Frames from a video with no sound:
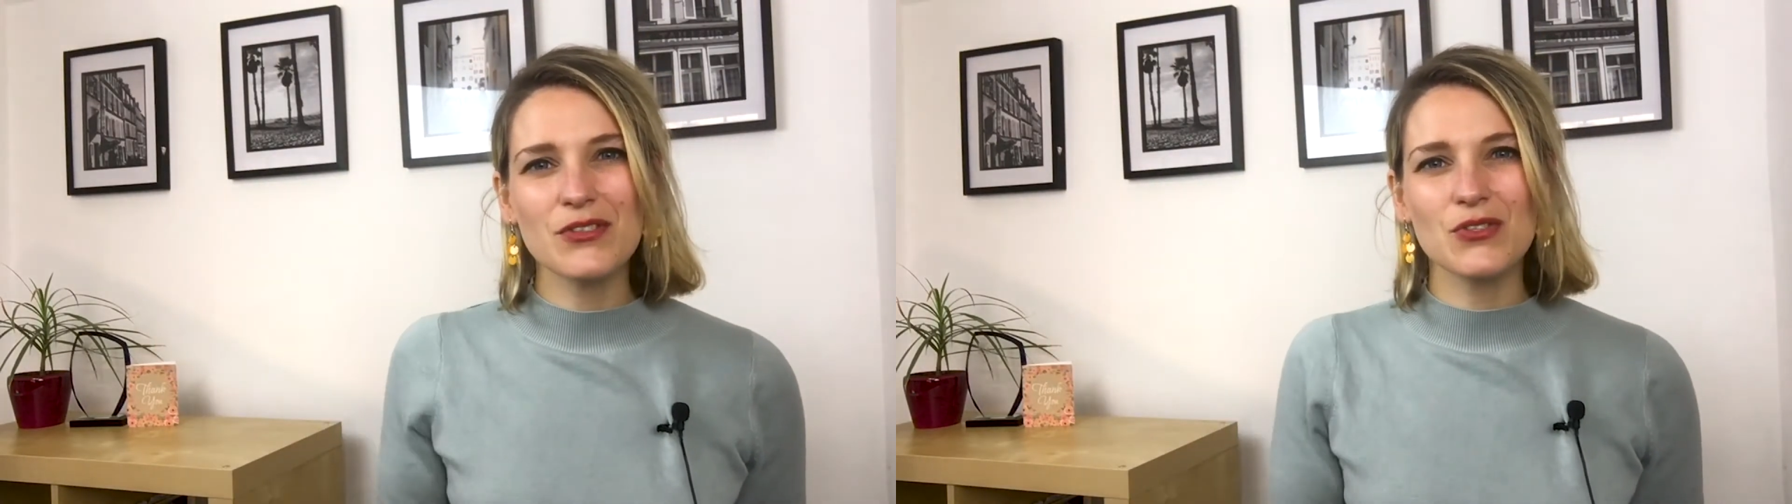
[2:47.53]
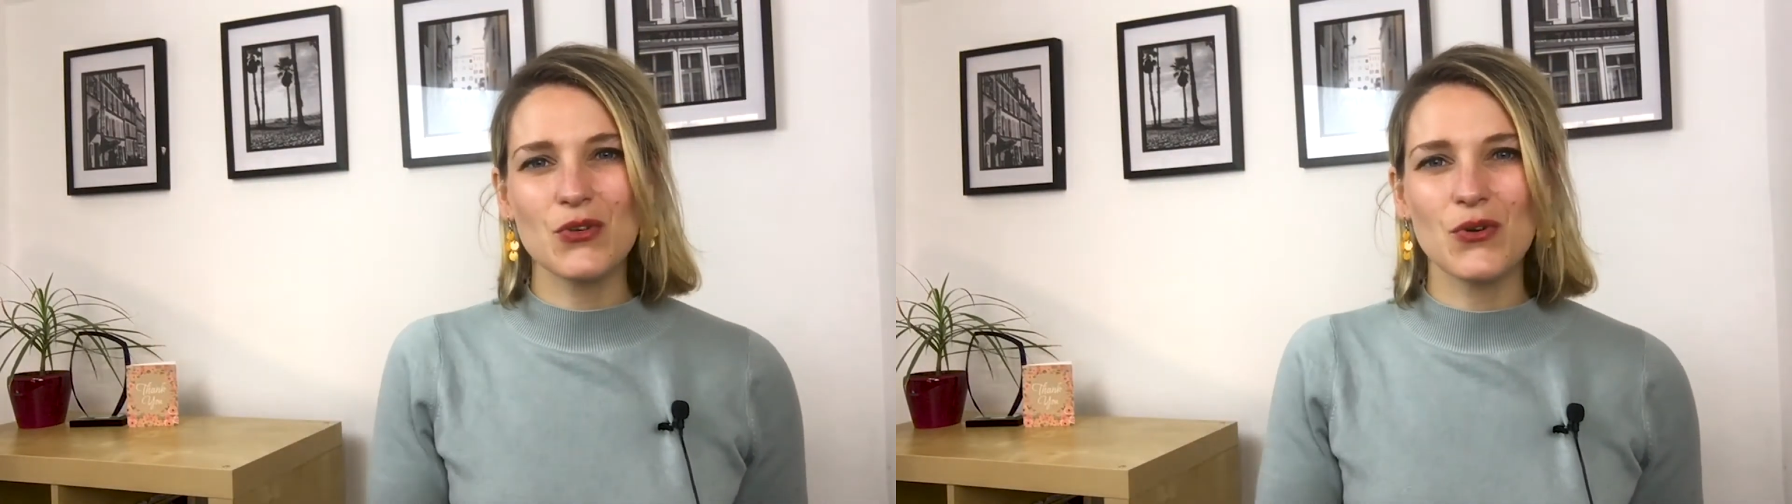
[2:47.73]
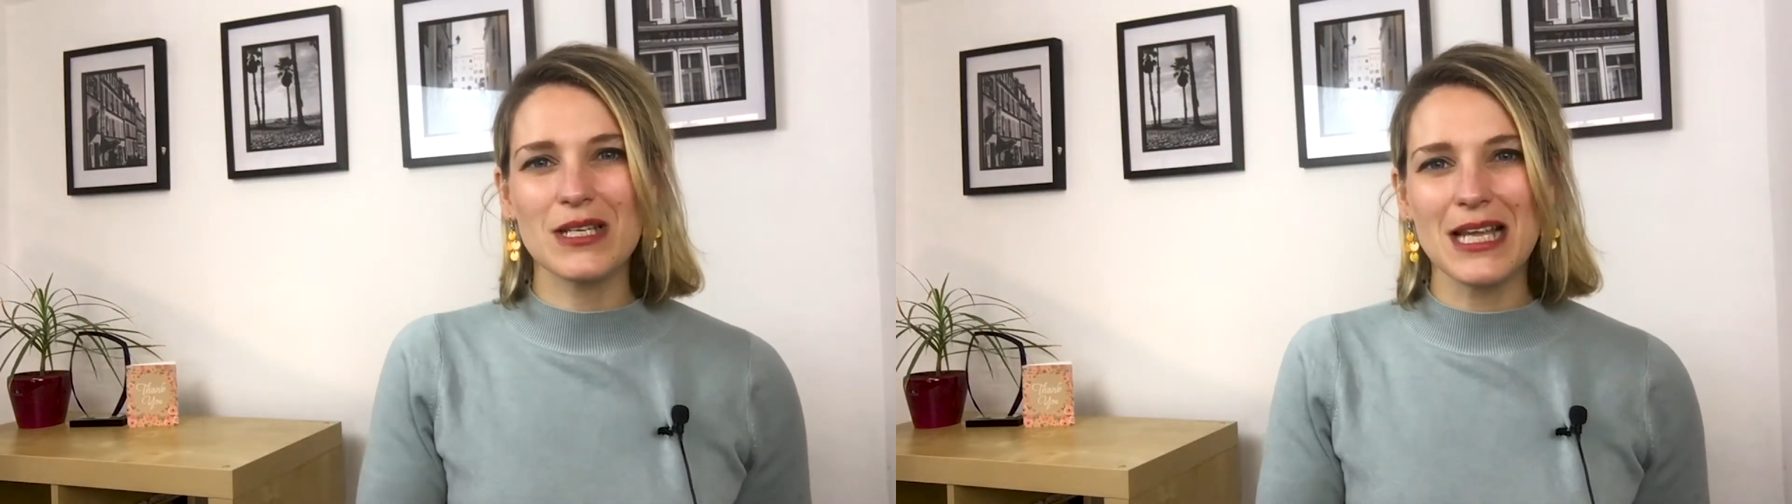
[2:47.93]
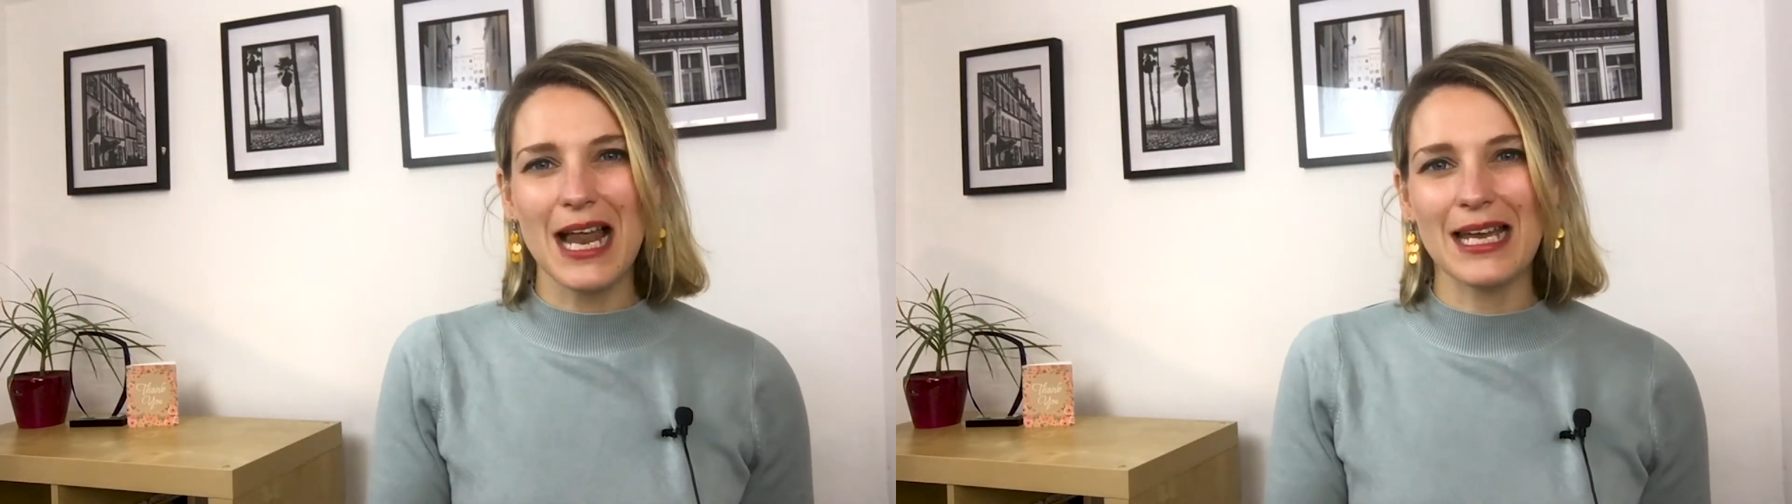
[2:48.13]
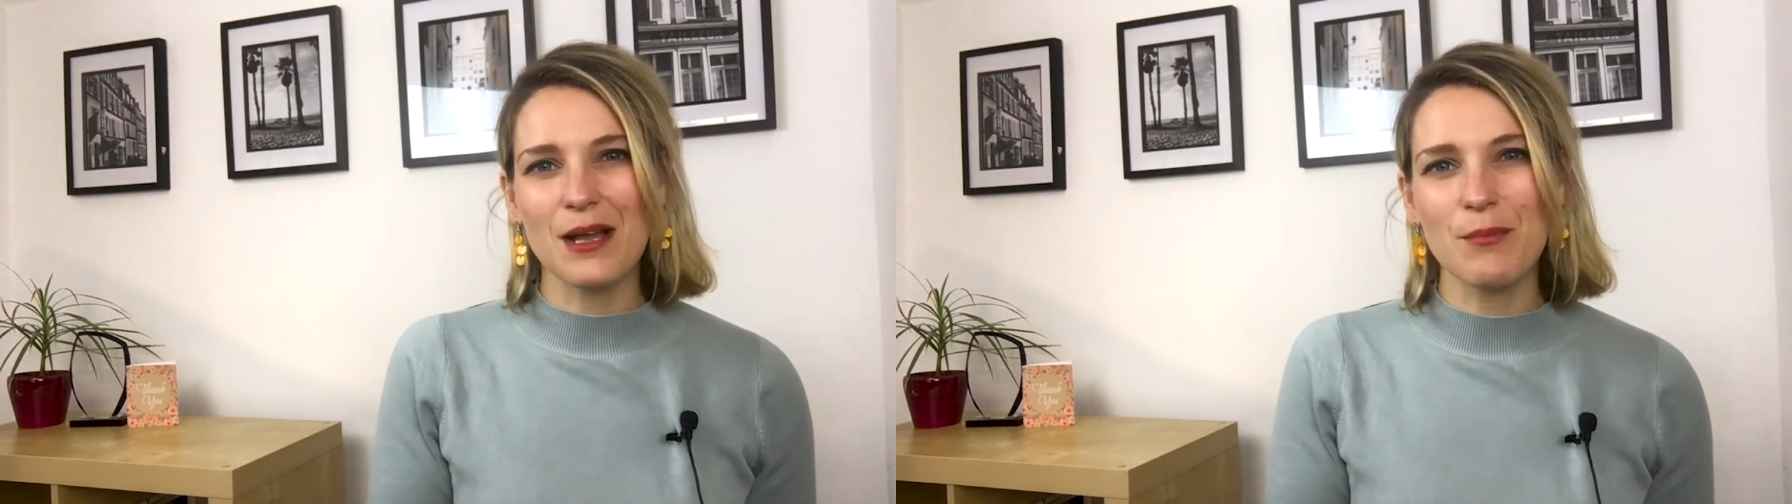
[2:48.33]

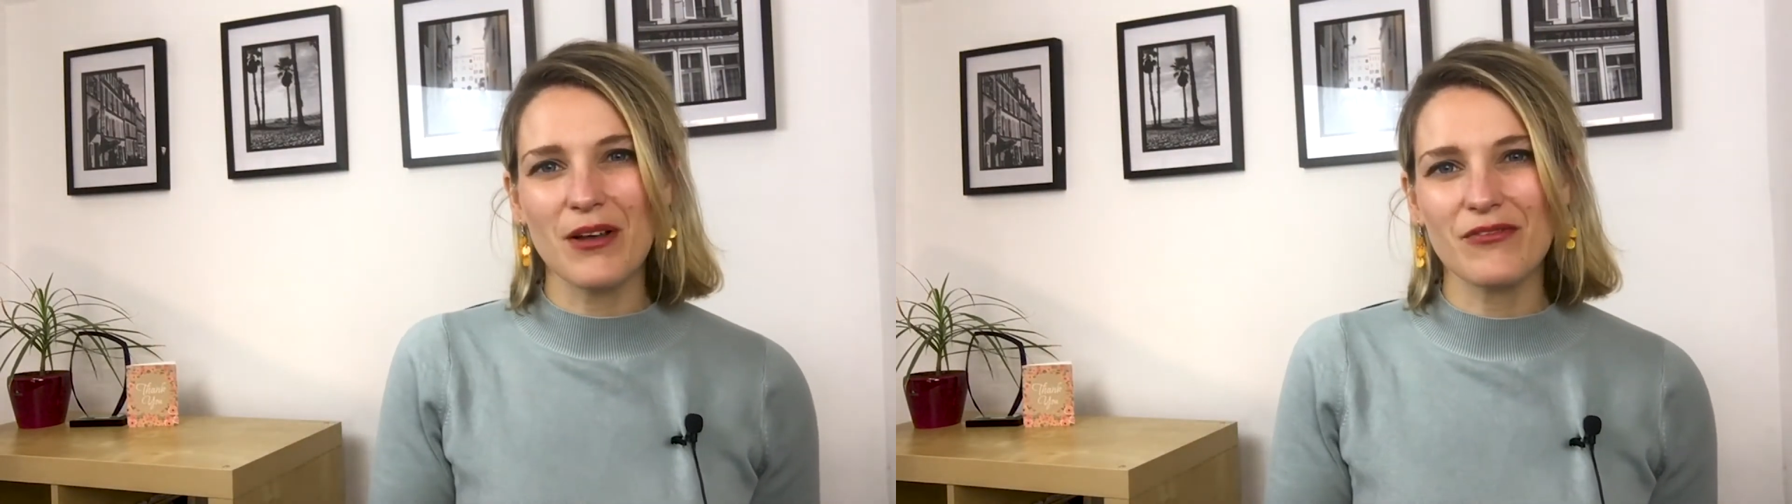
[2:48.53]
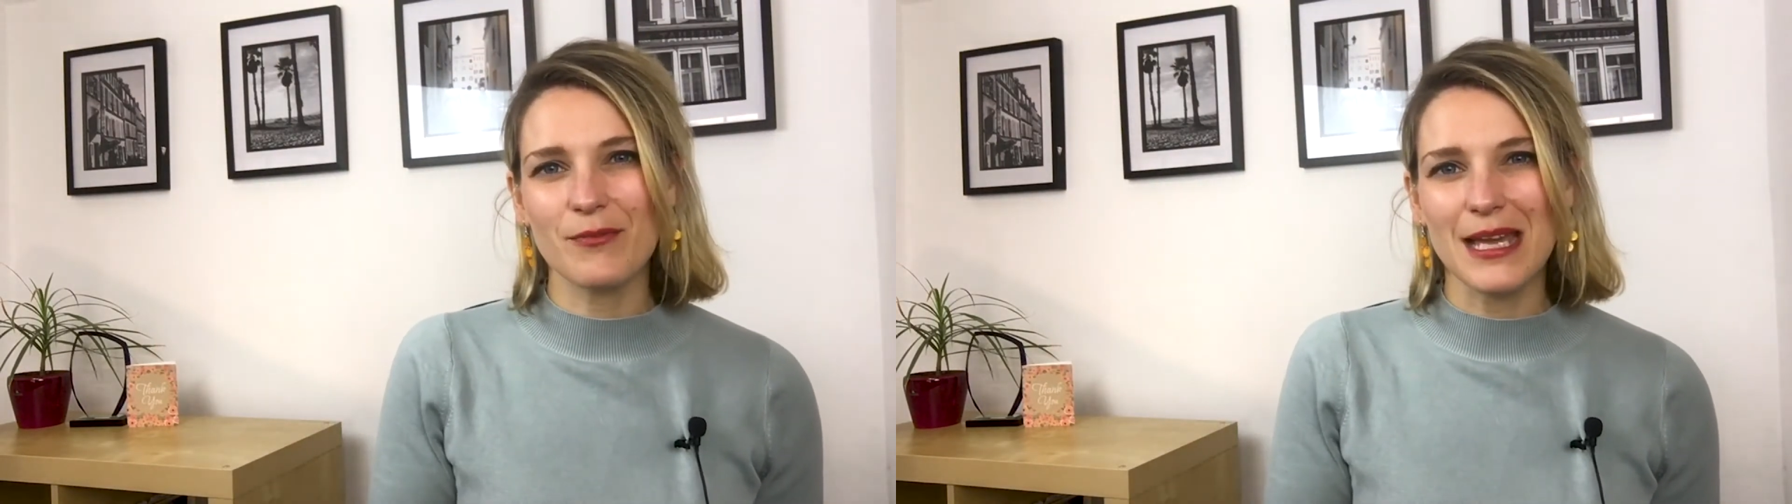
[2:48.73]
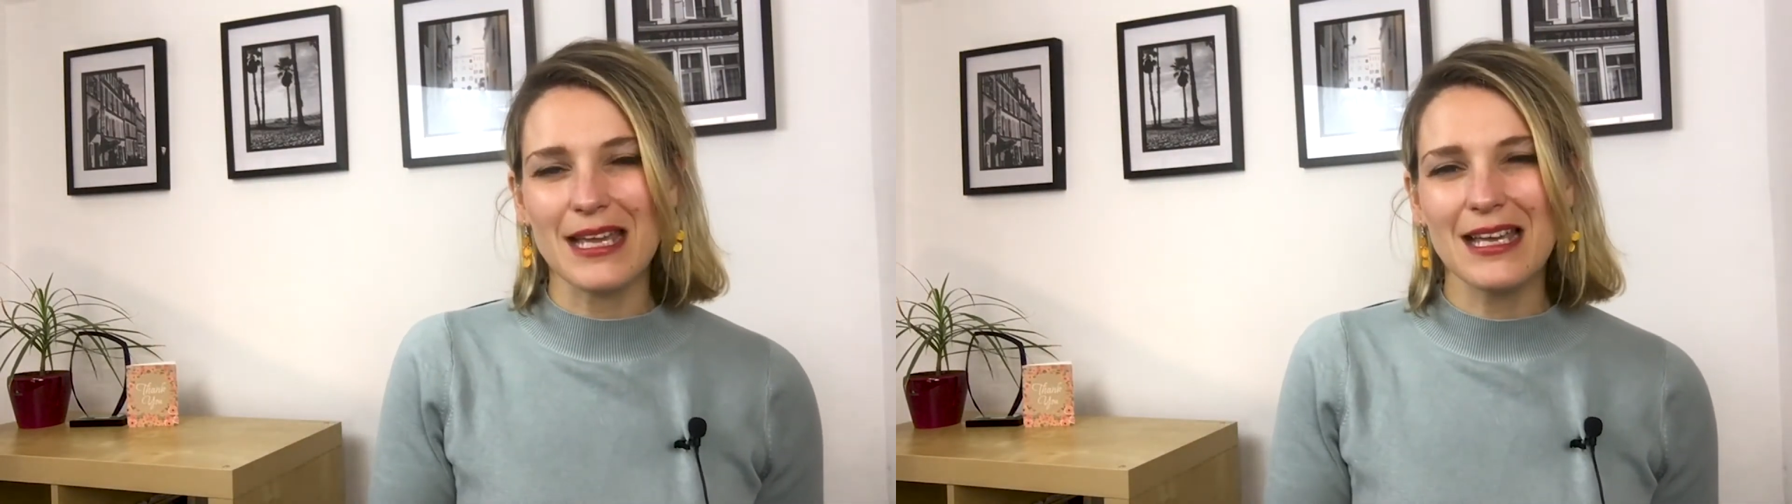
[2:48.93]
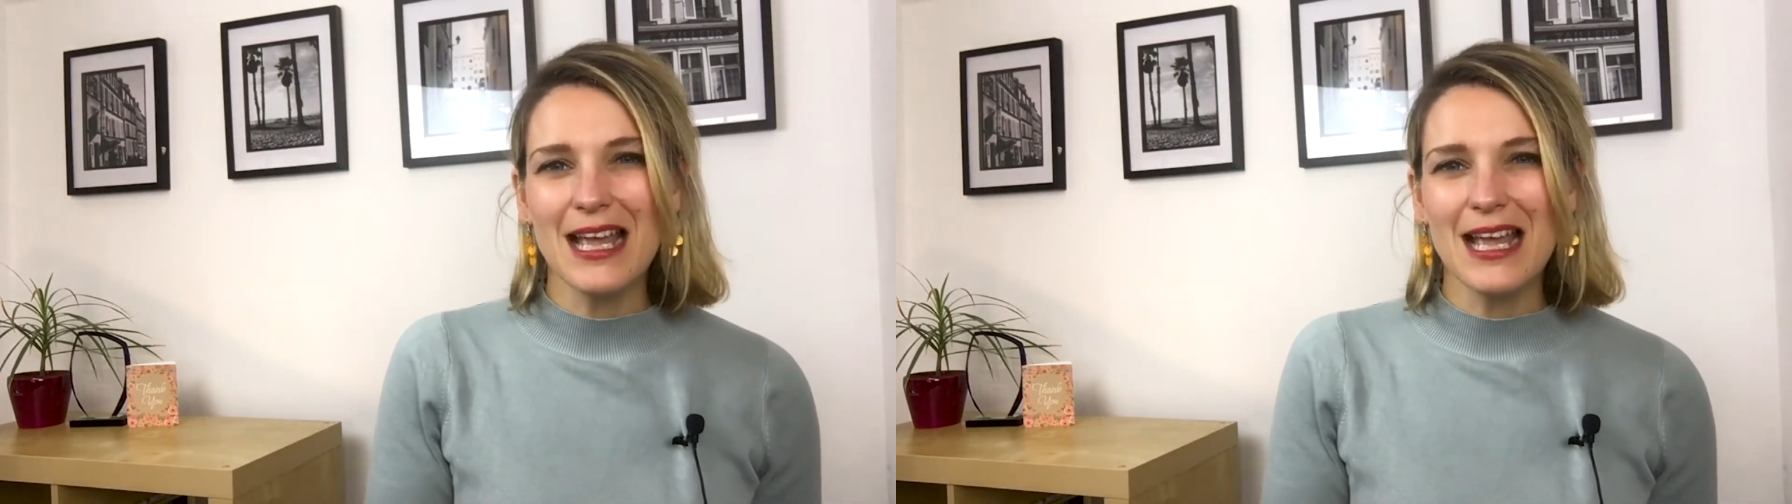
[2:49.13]
storytelling above me.